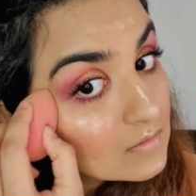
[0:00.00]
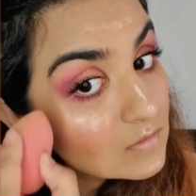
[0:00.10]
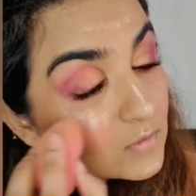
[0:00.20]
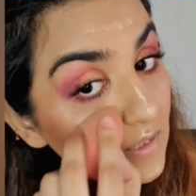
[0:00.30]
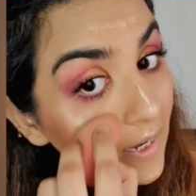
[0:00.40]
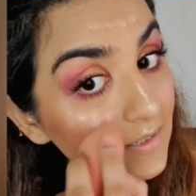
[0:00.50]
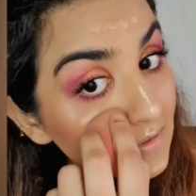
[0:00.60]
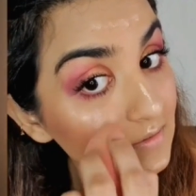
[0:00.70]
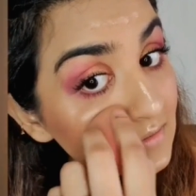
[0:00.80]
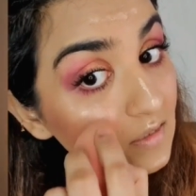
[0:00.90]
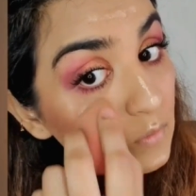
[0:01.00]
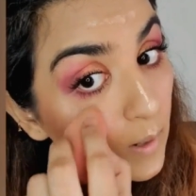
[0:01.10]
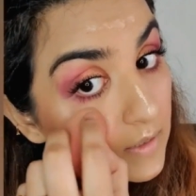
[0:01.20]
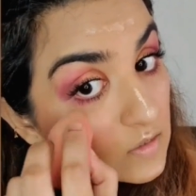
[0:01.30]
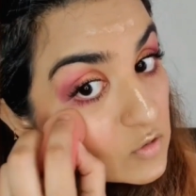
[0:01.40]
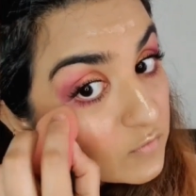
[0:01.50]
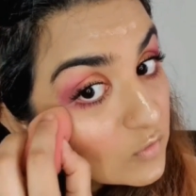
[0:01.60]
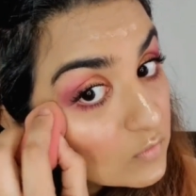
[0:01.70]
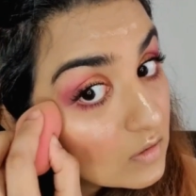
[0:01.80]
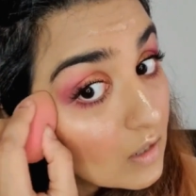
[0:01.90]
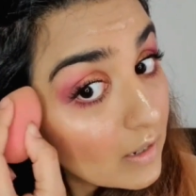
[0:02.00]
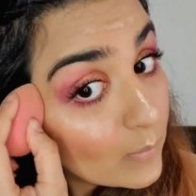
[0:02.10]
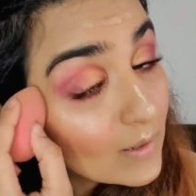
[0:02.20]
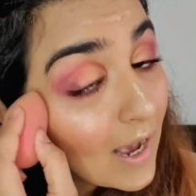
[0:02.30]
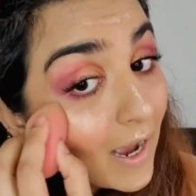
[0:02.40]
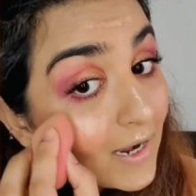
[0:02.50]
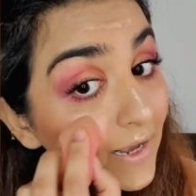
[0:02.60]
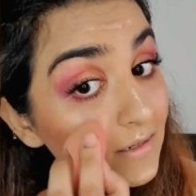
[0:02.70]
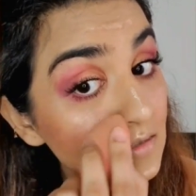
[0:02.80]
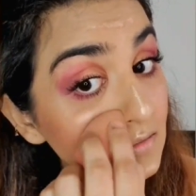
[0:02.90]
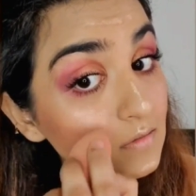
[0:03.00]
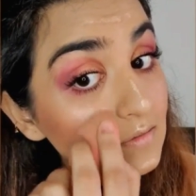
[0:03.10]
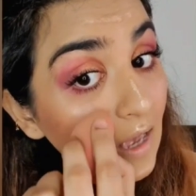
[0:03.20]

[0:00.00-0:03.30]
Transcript: So that is the advantage of using liquid highlighters.